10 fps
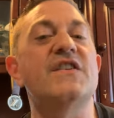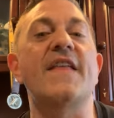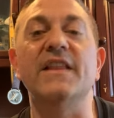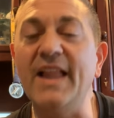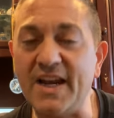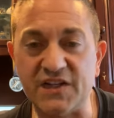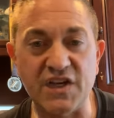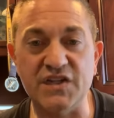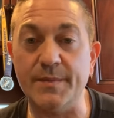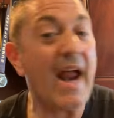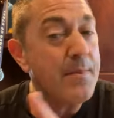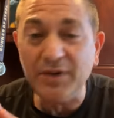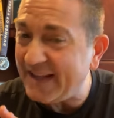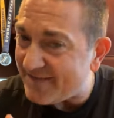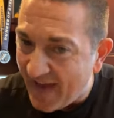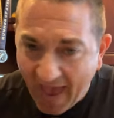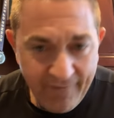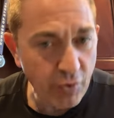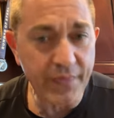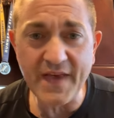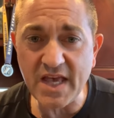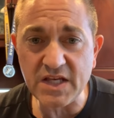his athleticism, and I believe everything